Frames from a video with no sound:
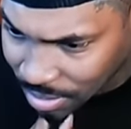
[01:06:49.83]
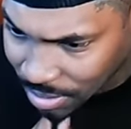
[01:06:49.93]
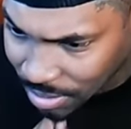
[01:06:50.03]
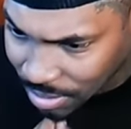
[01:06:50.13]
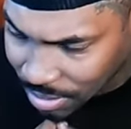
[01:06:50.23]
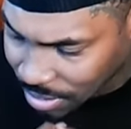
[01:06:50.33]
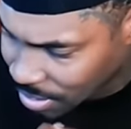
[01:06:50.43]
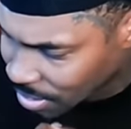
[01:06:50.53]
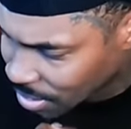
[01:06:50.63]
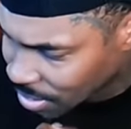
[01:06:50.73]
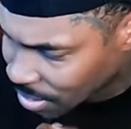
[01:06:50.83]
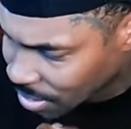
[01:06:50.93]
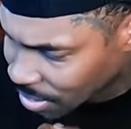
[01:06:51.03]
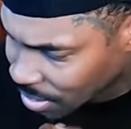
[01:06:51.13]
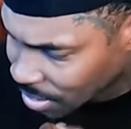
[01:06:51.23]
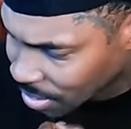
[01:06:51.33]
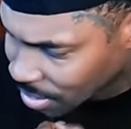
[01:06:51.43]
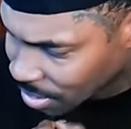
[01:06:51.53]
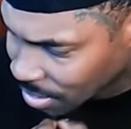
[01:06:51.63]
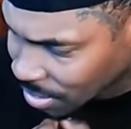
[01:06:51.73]
so what
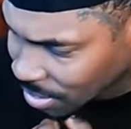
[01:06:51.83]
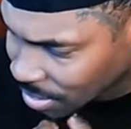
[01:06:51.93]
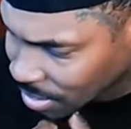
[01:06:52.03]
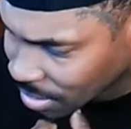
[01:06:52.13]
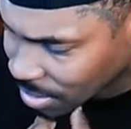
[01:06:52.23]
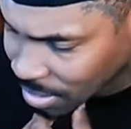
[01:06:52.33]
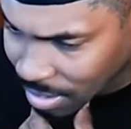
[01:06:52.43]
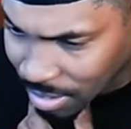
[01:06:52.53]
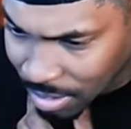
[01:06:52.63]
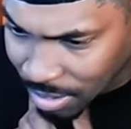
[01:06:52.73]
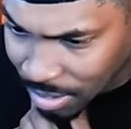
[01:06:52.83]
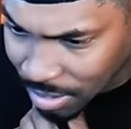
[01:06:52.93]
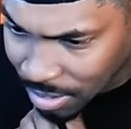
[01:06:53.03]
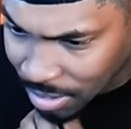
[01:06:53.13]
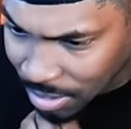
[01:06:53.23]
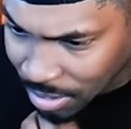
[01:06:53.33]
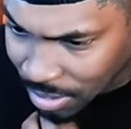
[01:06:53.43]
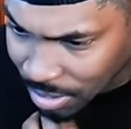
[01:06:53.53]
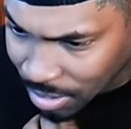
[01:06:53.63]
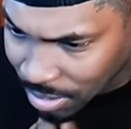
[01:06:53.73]
I know is
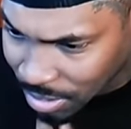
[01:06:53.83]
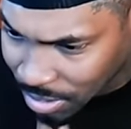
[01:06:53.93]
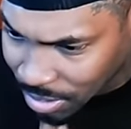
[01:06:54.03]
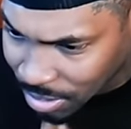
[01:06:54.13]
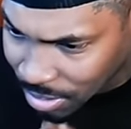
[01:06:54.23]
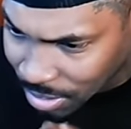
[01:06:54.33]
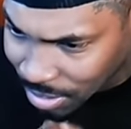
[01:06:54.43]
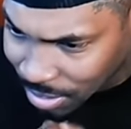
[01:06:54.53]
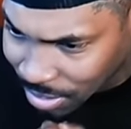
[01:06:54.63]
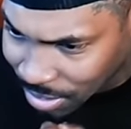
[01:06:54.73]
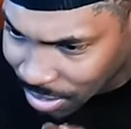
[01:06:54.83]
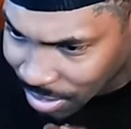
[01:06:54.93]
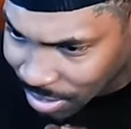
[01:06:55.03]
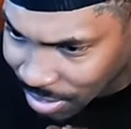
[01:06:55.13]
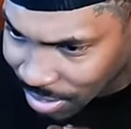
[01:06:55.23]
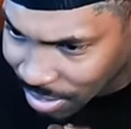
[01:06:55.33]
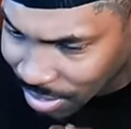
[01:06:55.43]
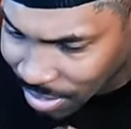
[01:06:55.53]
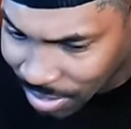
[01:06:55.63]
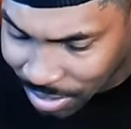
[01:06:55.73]
every nigga from the south
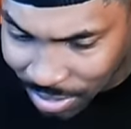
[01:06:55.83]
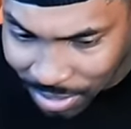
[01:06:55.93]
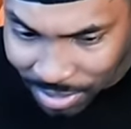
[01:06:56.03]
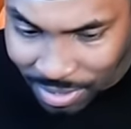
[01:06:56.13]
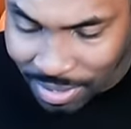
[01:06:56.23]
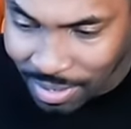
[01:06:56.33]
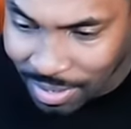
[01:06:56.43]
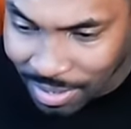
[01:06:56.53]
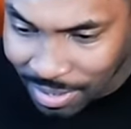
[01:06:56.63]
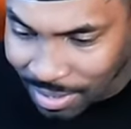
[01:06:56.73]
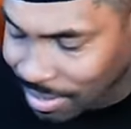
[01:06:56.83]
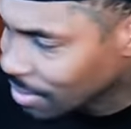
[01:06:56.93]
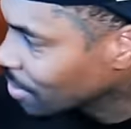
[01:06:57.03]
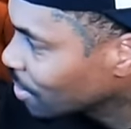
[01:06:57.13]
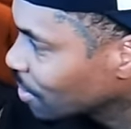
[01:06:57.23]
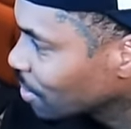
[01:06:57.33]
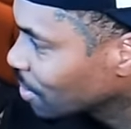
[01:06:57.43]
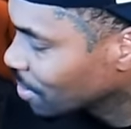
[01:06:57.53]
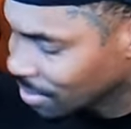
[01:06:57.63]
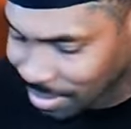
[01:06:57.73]
would love to be in my
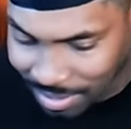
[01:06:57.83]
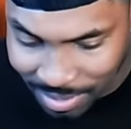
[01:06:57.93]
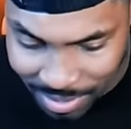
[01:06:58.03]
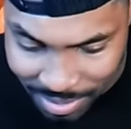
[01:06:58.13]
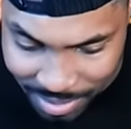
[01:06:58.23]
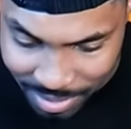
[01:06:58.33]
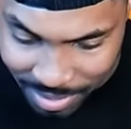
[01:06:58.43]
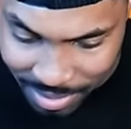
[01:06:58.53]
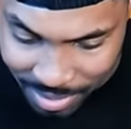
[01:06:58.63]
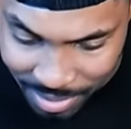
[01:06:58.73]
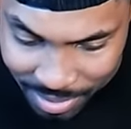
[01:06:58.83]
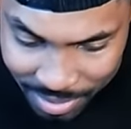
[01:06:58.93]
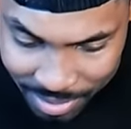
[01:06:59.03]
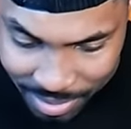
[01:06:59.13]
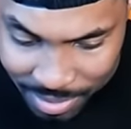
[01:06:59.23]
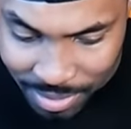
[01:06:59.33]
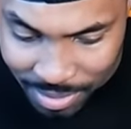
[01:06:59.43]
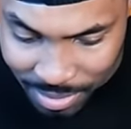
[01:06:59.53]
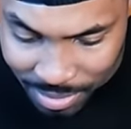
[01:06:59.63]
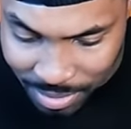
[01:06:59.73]
shoes right now to take this journey.
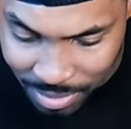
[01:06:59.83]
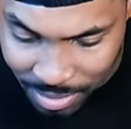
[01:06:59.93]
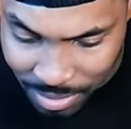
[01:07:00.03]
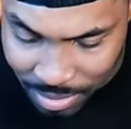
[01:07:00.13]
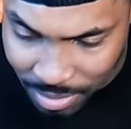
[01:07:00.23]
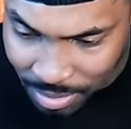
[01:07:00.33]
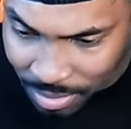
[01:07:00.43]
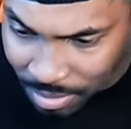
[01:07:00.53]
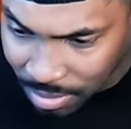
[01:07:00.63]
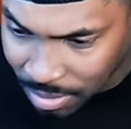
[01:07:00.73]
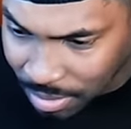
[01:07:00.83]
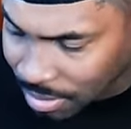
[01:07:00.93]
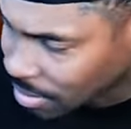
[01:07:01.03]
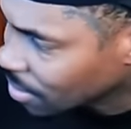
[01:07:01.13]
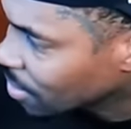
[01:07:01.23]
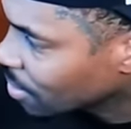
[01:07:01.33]
Every nigga who ever picked up a